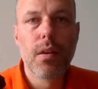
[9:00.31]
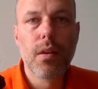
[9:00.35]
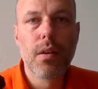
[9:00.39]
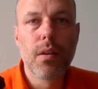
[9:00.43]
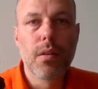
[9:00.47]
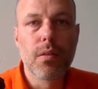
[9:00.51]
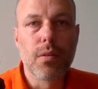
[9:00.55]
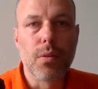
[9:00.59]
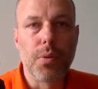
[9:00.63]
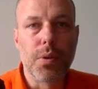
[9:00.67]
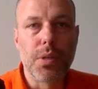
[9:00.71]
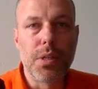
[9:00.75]

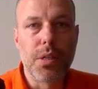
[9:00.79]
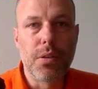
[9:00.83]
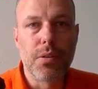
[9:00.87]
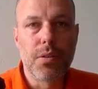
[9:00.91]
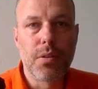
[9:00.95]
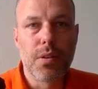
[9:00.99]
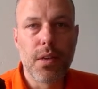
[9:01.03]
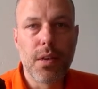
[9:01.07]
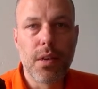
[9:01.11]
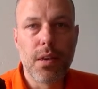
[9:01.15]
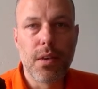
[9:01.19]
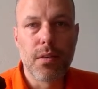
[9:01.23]
So what you
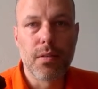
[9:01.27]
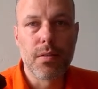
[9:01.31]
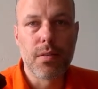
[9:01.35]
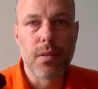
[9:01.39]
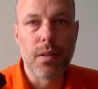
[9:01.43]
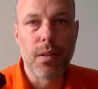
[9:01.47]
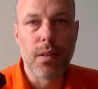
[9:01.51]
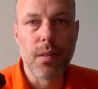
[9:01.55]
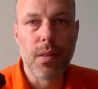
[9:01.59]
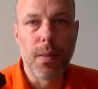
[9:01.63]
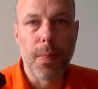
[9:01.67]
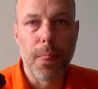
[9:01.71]
see is
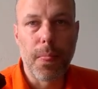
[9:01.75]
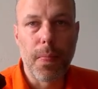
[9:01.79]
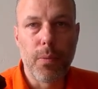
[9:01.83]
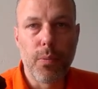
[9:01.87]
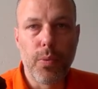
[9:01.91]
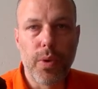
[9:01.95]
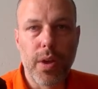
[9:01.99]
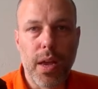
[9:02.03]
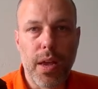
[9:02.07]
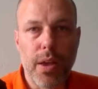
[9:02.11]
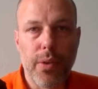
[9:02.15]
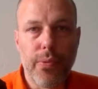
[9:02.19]
still
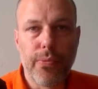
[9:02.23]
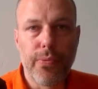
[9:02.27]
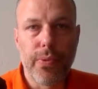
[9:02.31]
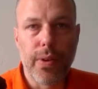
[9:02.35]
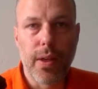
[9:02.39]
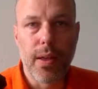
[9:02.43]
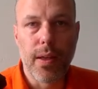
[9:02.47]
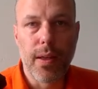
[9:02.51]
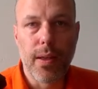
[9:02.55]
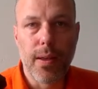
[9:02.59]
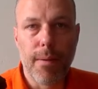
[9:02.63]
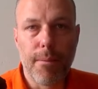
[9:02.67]
we have
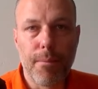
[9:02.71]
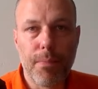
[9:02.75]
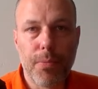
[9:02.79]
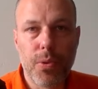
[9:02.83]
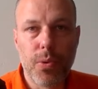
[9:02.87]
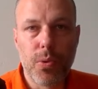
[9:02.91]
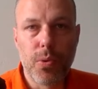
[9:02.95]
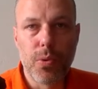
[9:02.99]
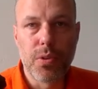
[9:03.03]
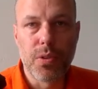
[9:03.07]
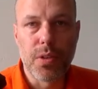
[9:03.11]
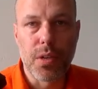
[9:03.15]

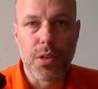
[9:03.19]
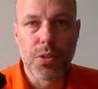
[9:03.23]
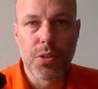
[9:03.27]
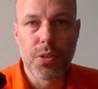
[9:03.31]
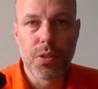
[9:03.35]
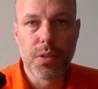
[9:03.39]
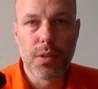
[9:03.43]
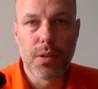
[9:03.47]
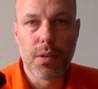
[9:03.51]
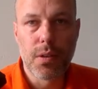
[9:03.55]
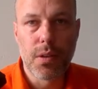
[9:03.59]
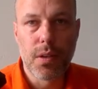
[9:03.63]
two
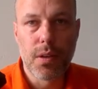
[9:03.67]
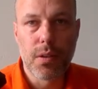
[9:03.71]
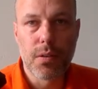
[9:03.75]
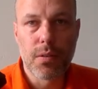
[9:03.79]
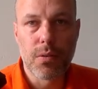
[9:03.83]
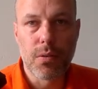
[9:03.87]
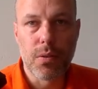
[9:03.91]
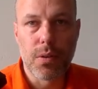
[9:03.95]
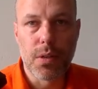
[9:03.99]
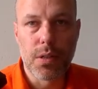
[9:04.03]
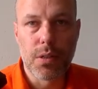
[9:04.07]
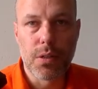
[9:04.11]
session
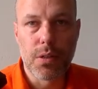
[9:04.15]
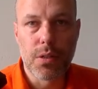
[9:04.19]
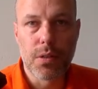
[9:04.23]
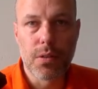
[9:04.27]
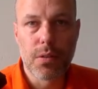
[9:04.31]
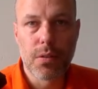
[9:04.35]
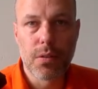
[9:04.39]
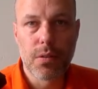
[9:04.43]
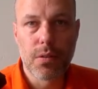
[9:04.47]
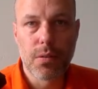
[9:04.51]
storages.